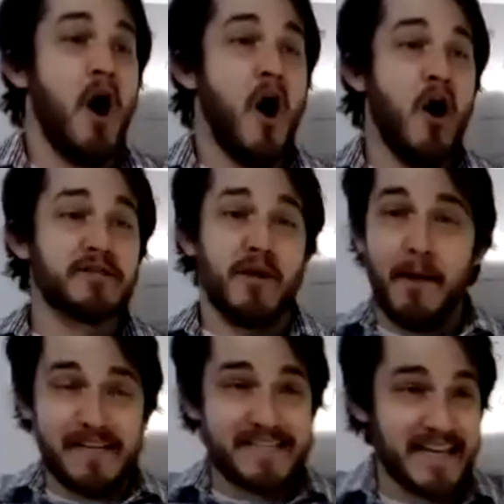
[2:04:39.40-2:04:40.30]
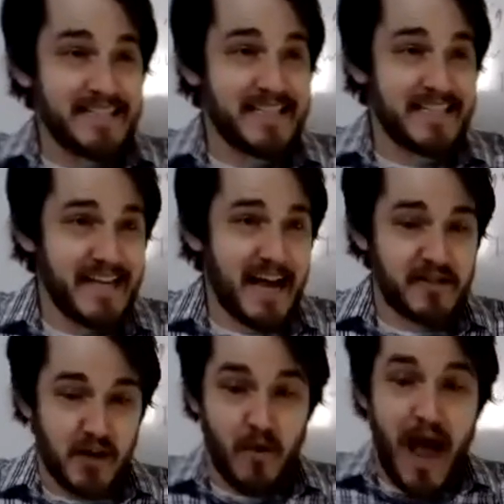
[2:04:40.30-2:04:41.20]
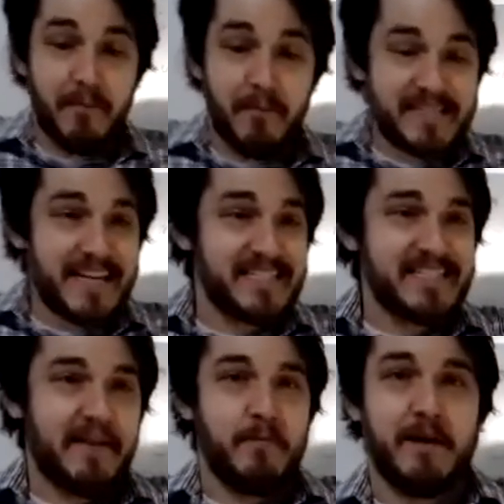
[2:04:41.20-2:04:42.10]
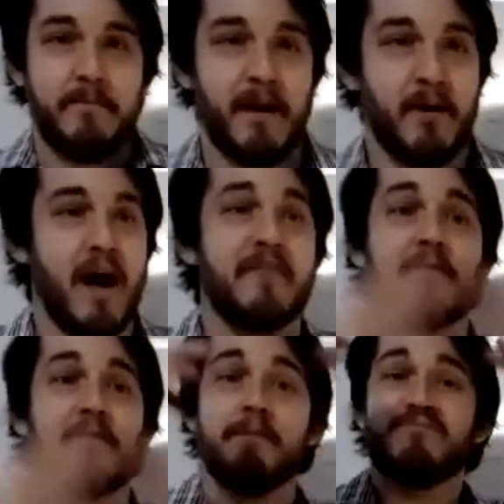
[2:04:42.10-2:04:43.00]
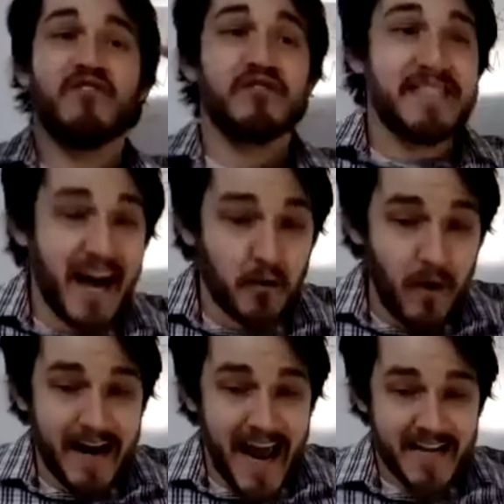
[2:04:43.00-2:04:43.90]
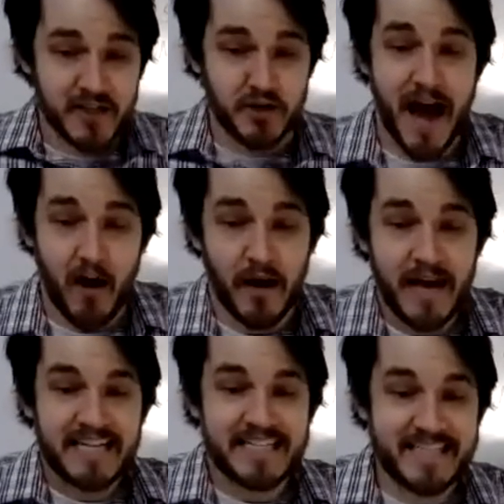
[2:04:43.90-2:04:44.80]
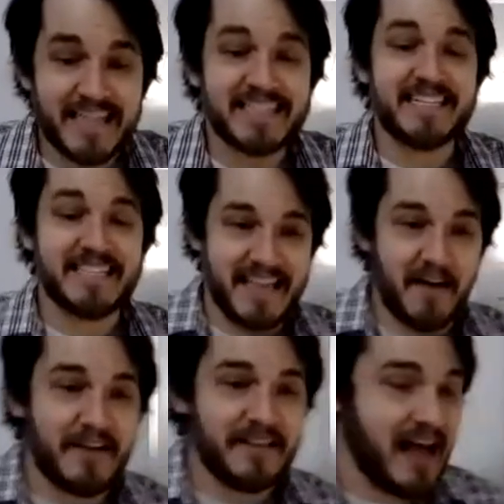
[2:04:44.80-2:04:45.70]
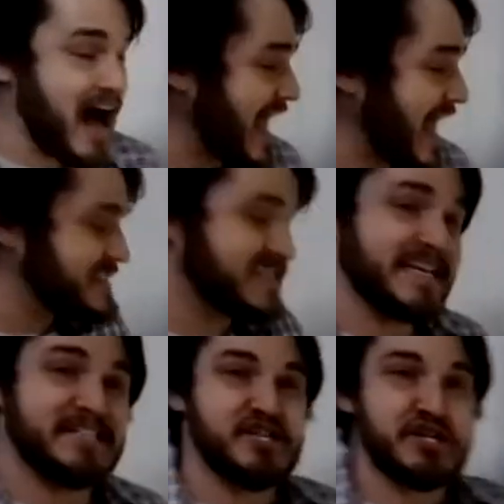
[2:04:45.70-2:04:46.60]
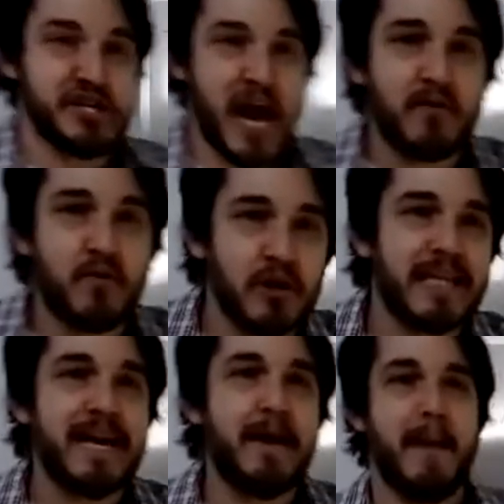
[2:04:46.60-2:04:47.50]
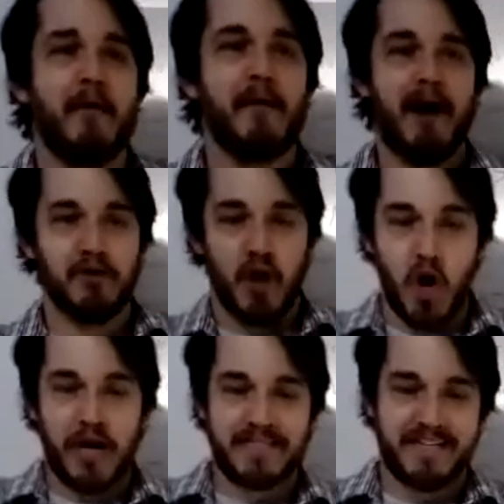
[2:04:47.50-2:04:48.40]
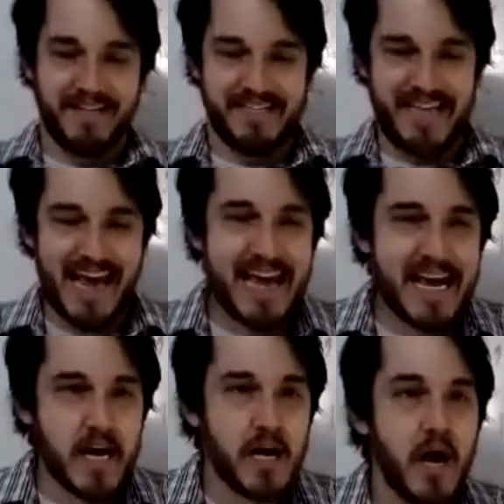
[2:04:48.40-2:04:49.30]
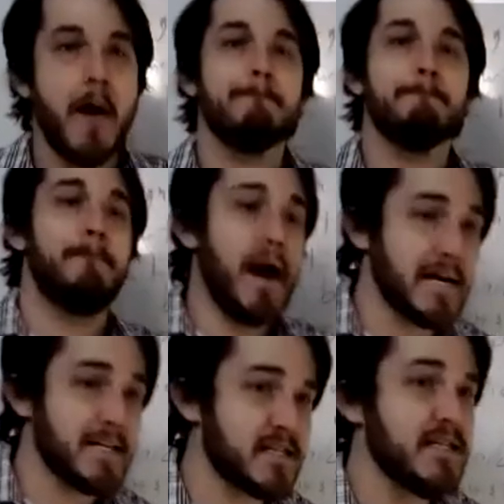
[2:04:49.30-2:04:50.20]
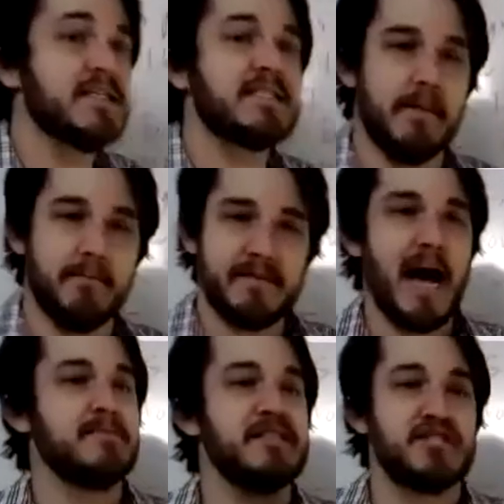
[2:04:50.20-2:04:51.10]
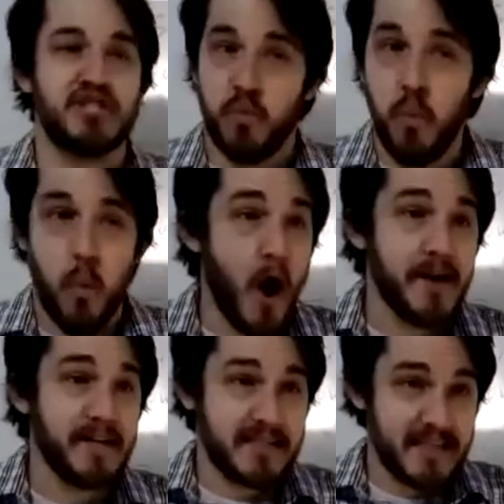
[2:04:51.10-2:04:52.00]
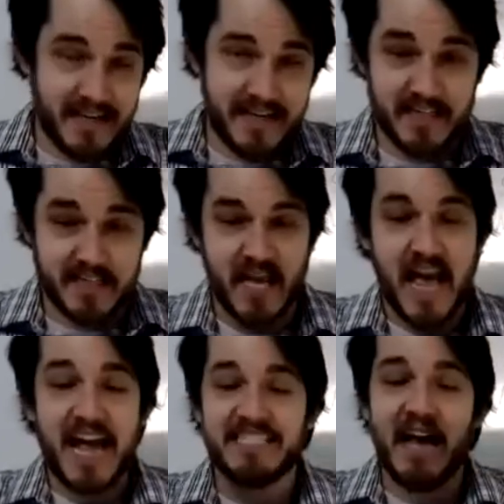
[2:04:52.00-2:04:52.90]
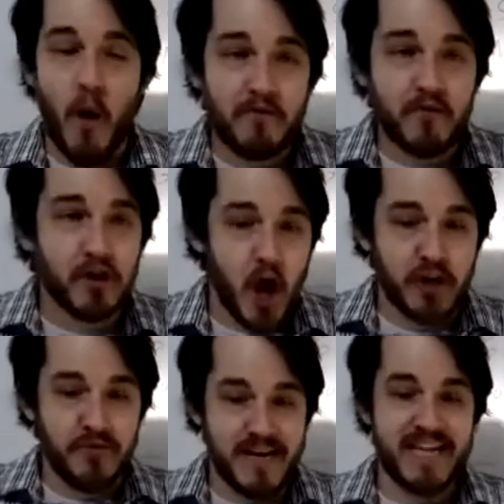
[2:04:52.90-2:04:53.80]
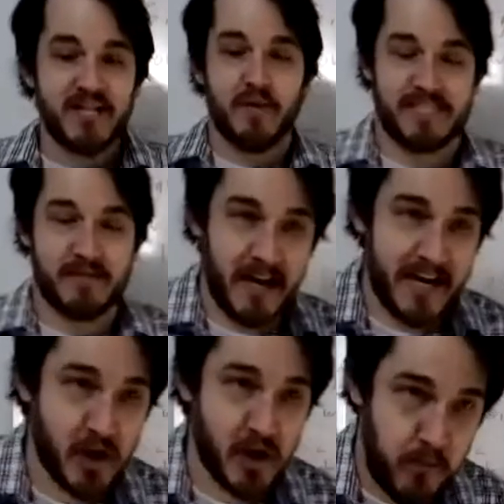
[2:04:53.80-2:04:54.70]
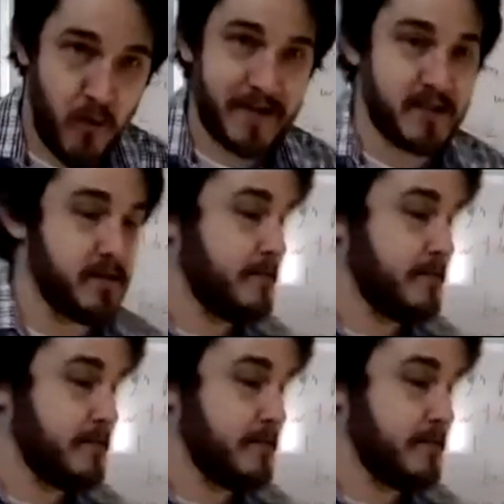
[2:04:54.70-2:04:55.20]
Also, how many sentences? So how many sentences have to be in a paragraph? There's not a right answer. Now, 6 to 7 lines is generally about how long it's going to take, but sometimes it's just one sentence. It's however long you need to explain your point.